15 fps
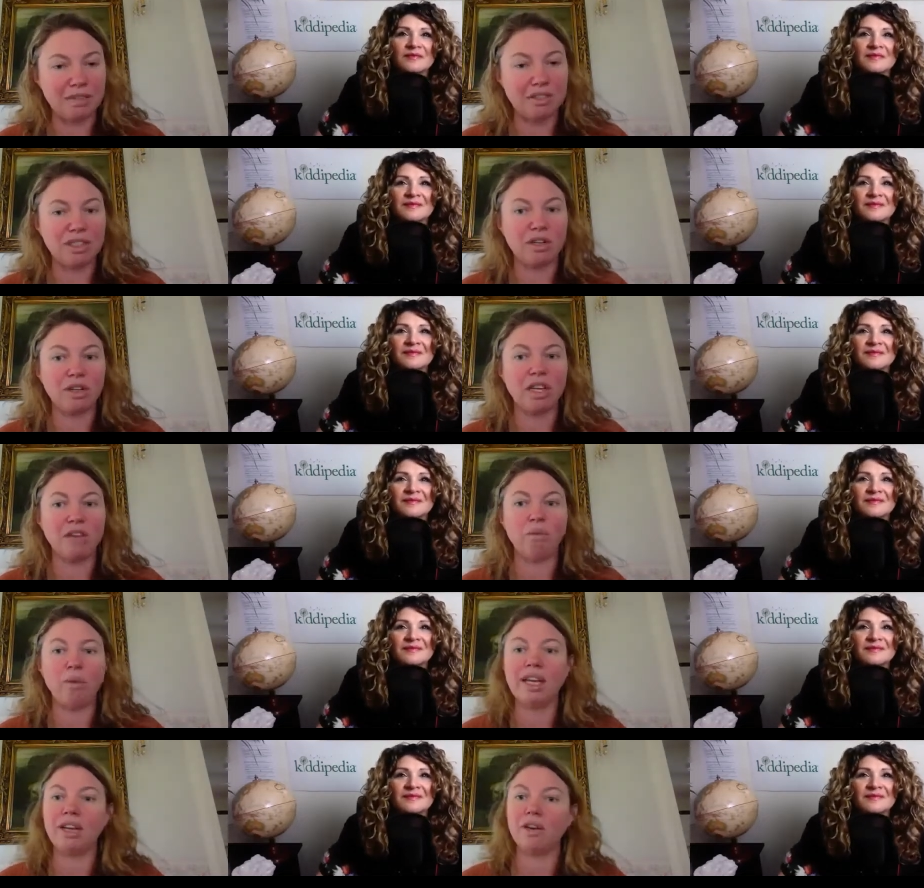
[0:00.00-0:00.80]
Speaker 1: So if
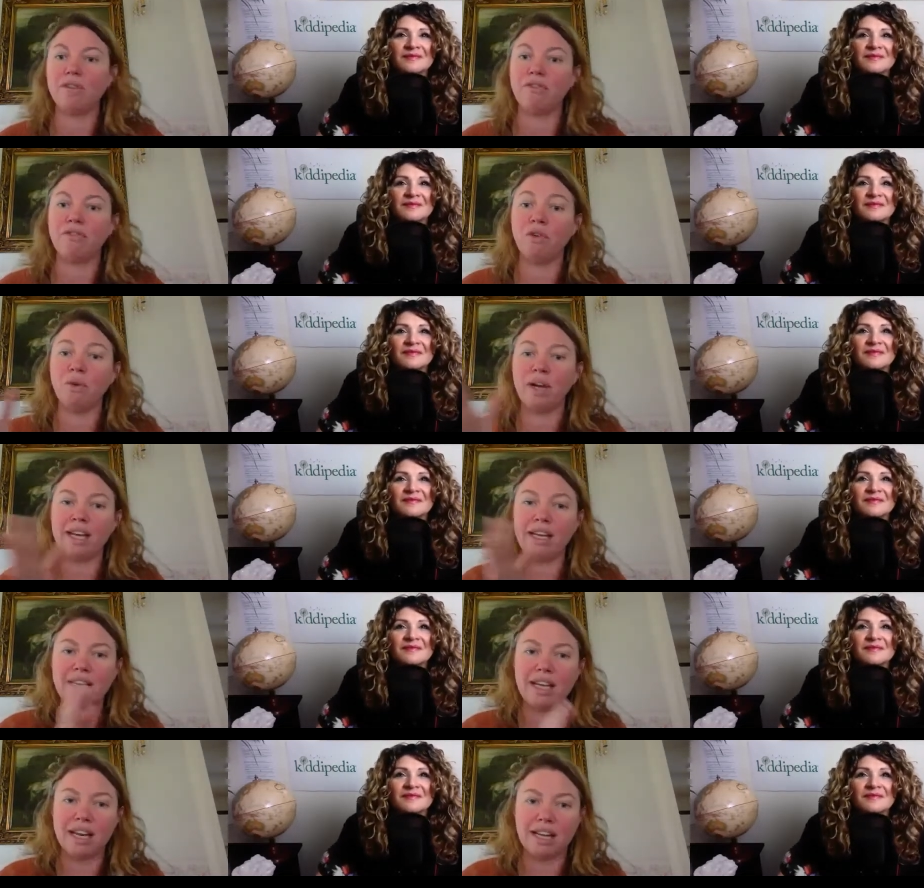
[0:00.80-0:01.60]
we can
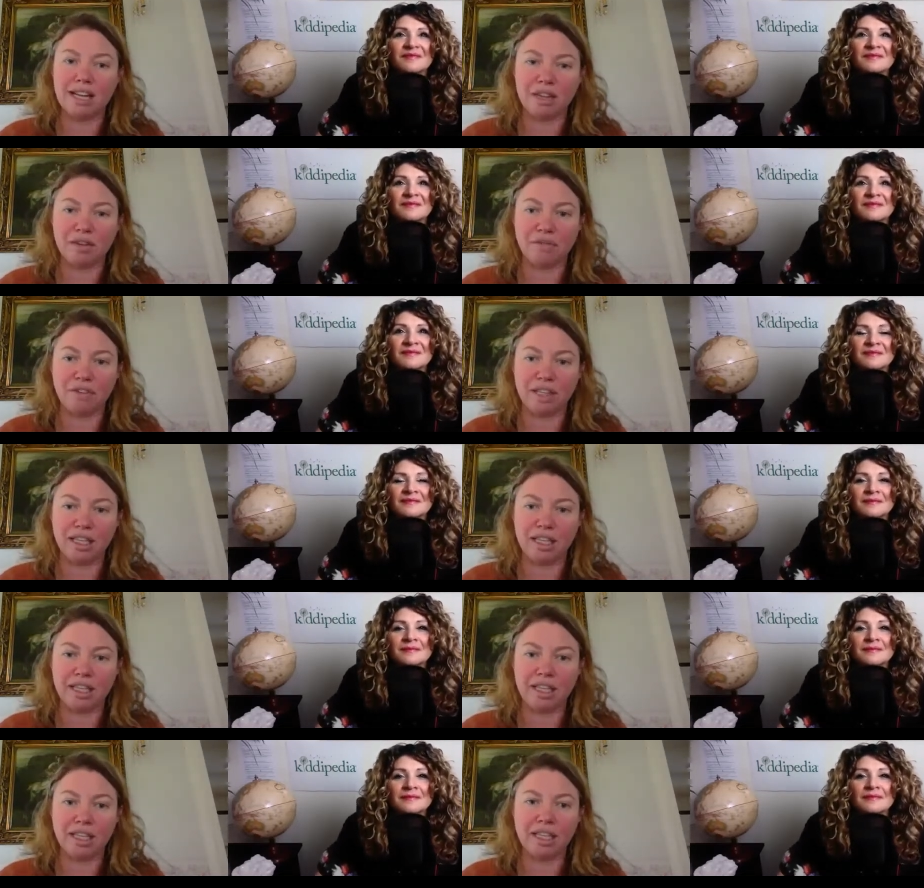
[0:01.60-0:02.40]
avoid getting the
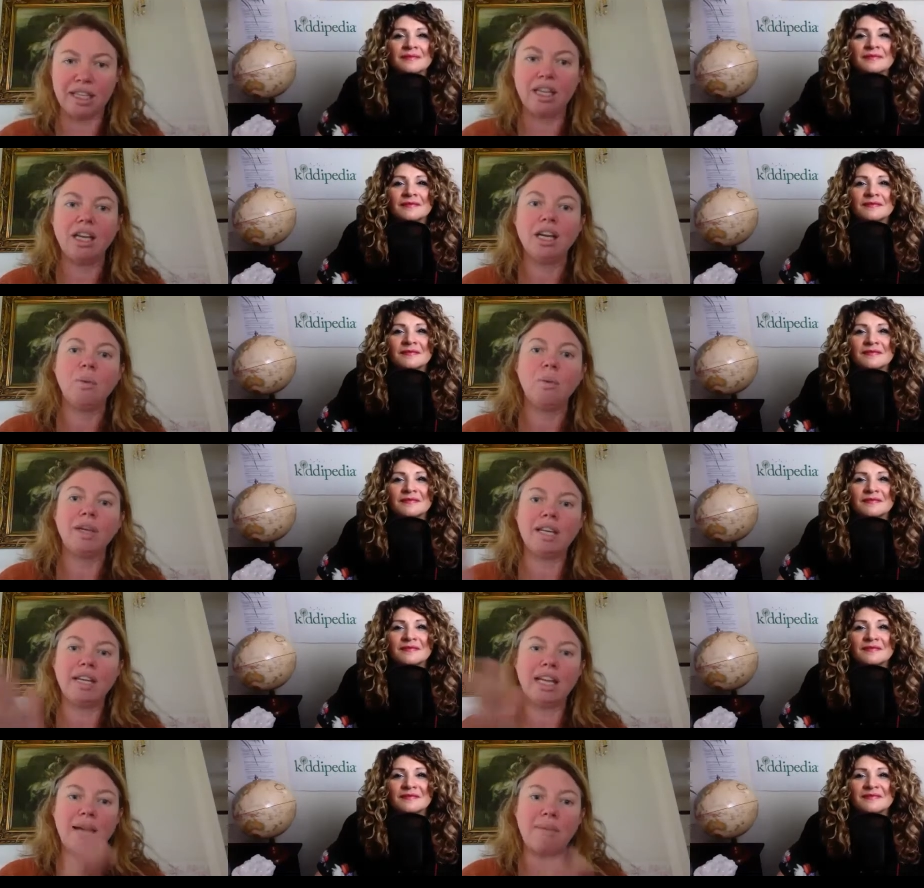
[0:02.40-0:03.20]
filling, we
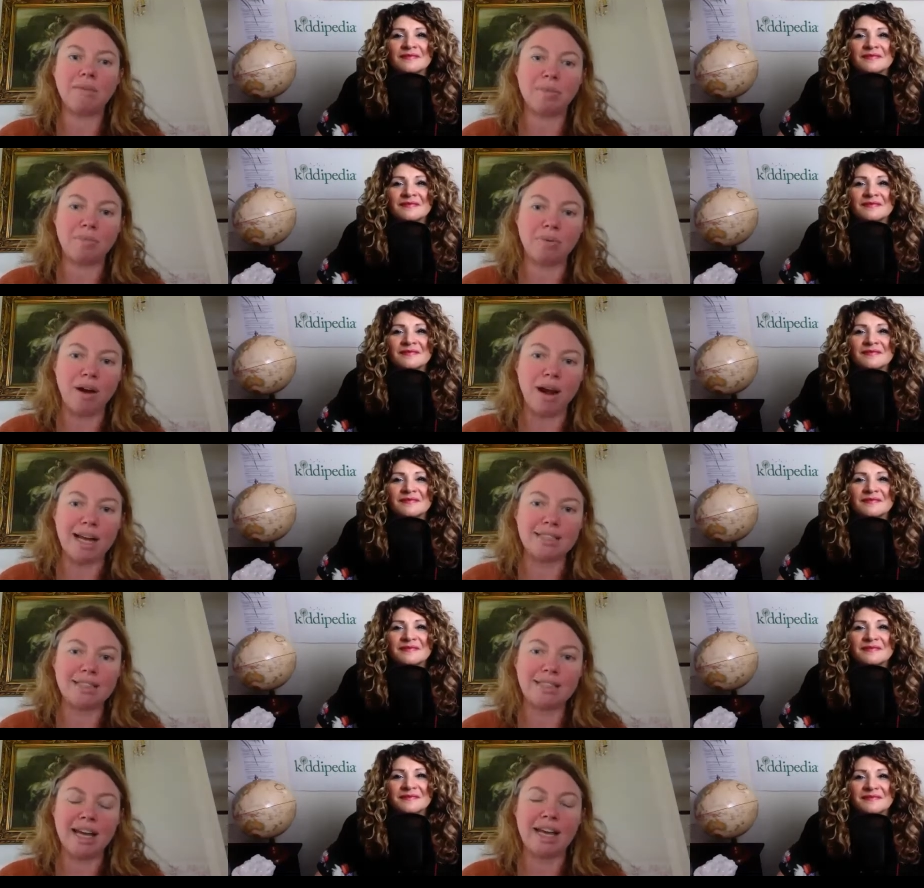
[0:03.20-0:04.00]
can keep the
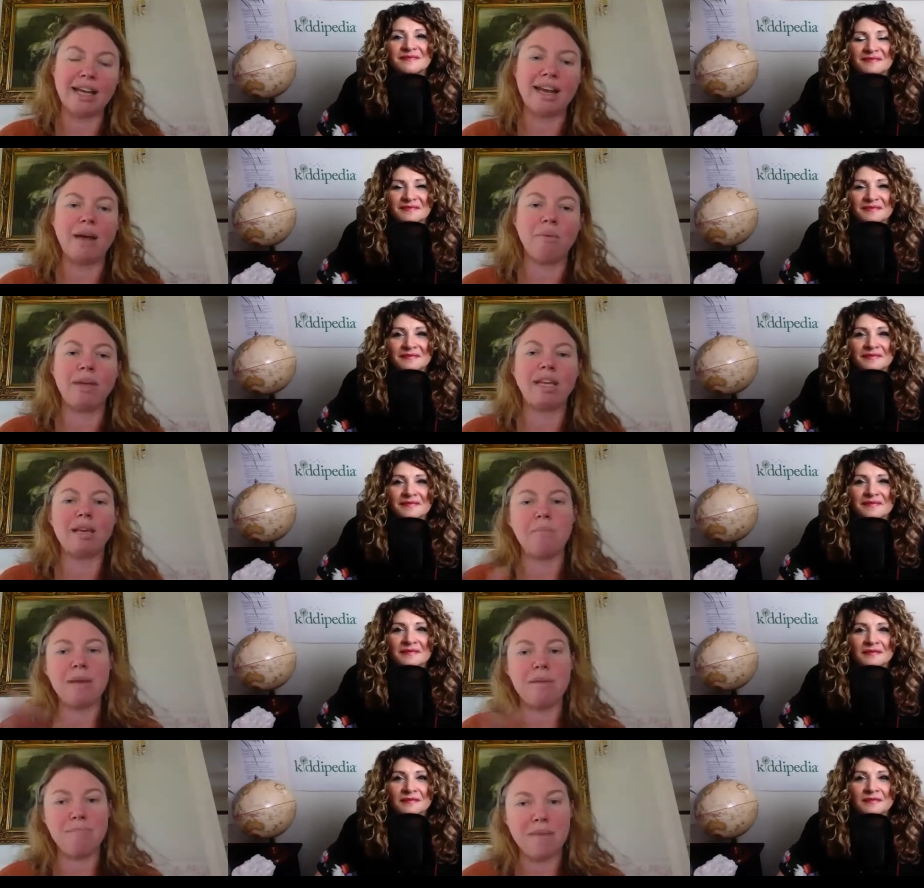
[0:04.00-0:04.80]
price down and we can
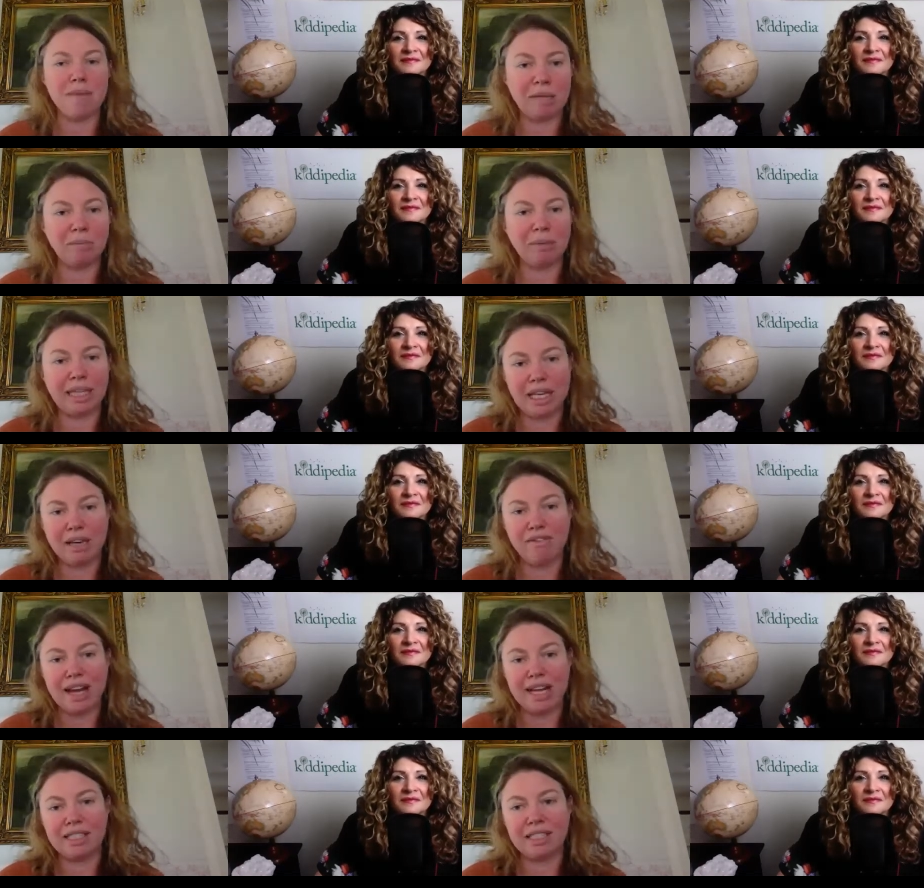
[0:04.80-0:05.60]
be minimally
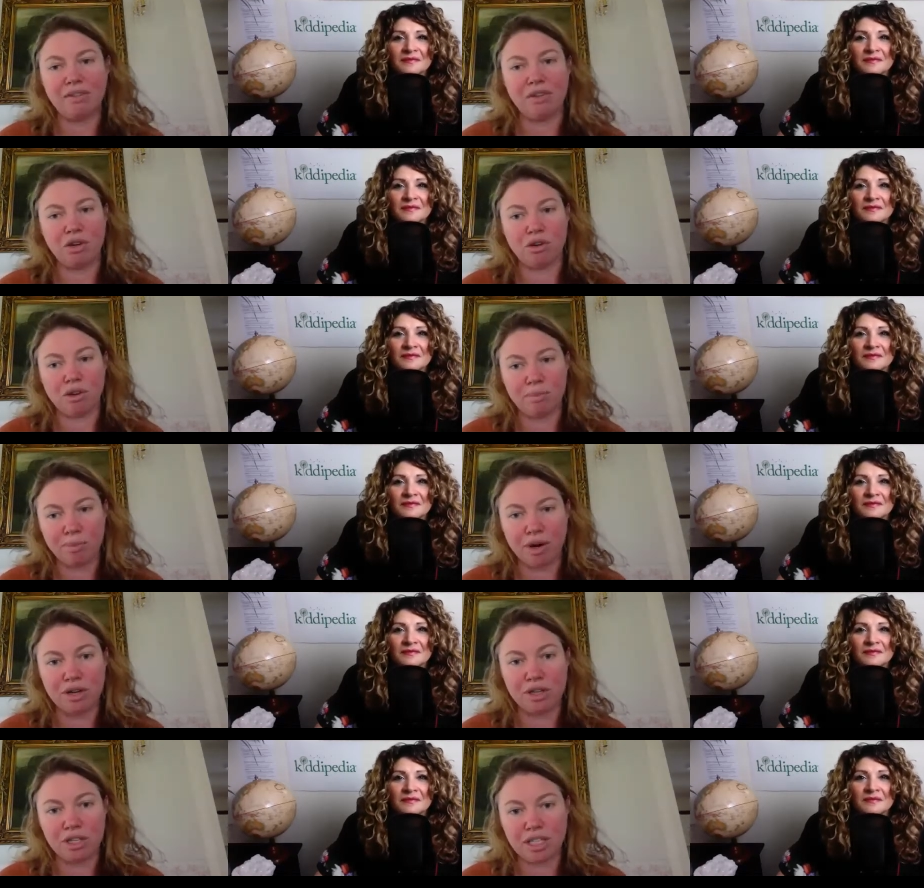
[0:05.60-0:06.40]
invasive in your
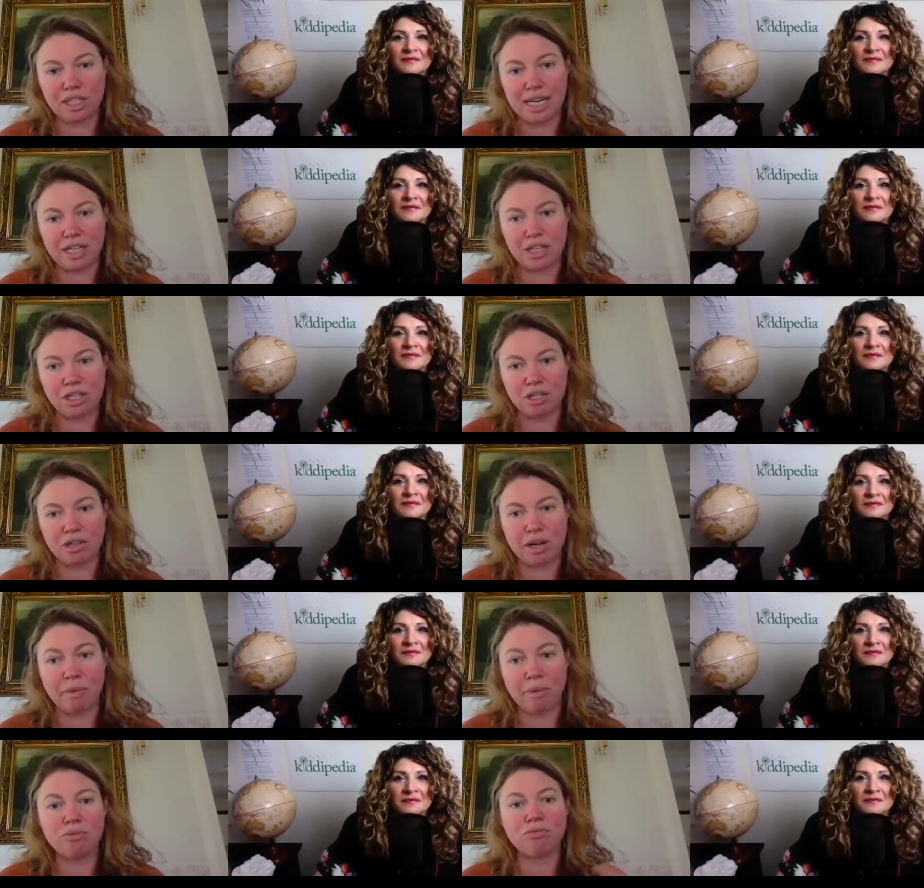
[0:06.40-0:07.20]
approach to
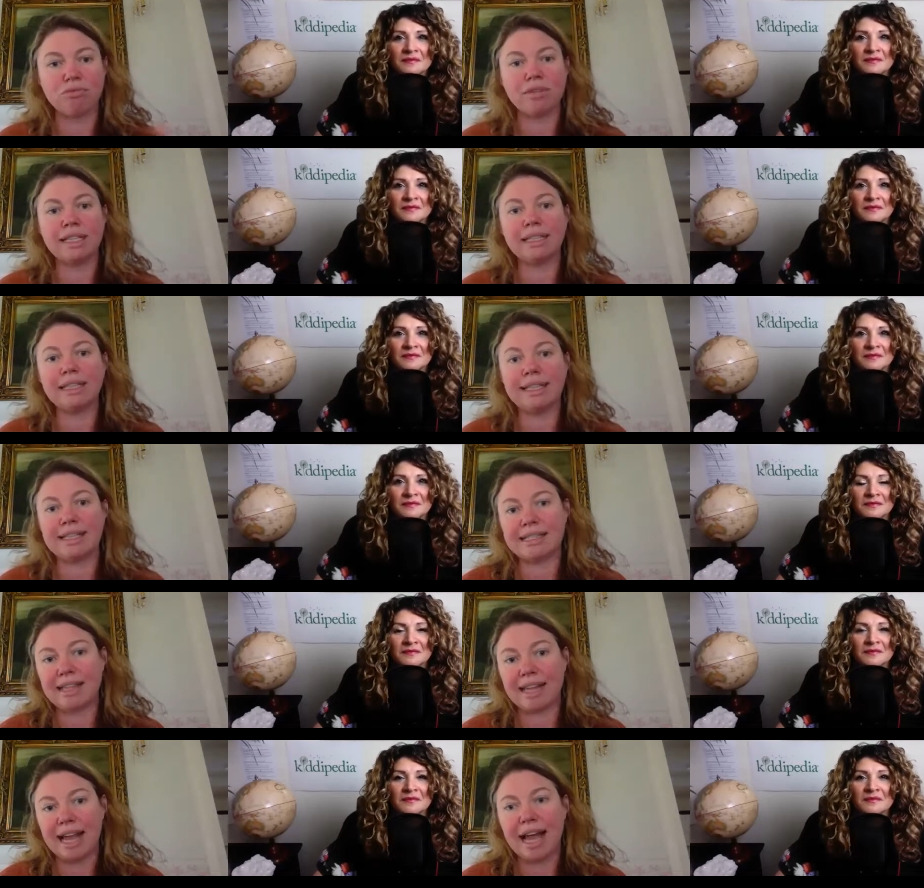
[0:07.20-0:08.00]
dentistry, which really
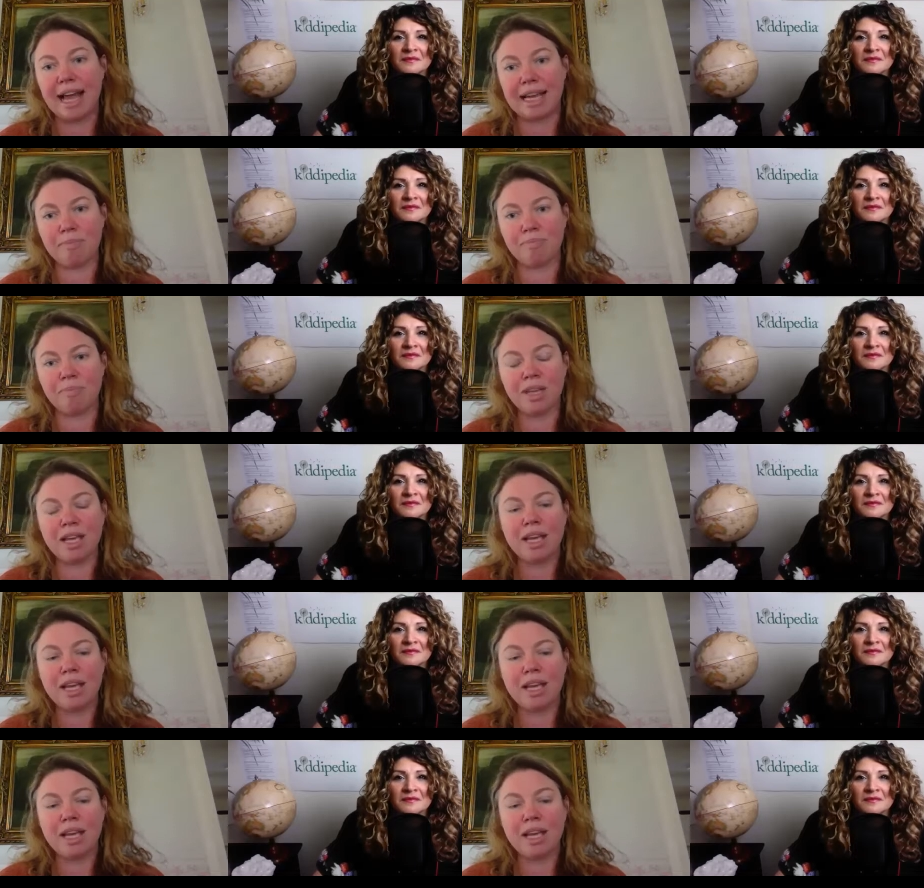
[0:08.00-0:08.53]
is the aim.